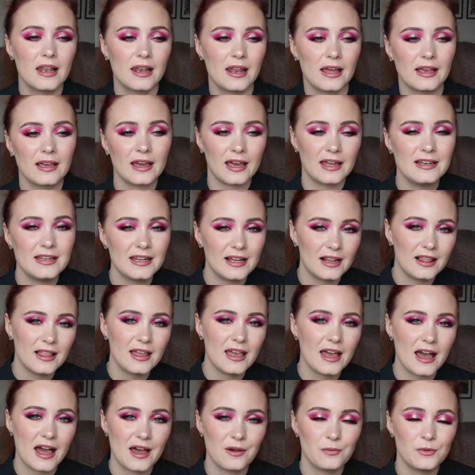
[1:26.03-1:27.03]
like
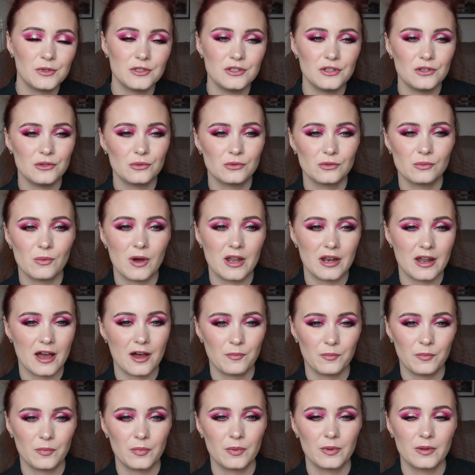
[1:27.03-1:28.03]
ideally I would use one
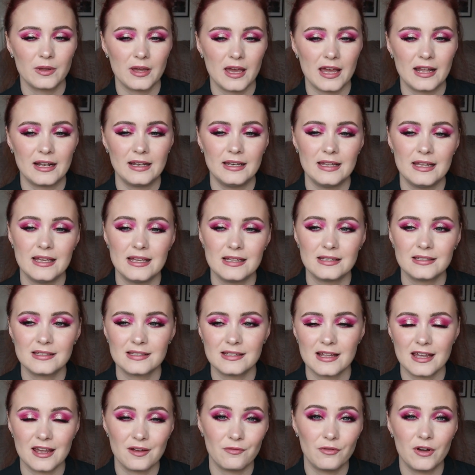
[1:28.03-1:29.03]
up at
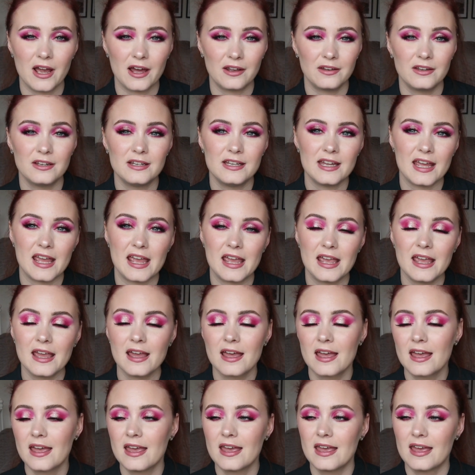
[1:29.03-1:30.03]
least every other day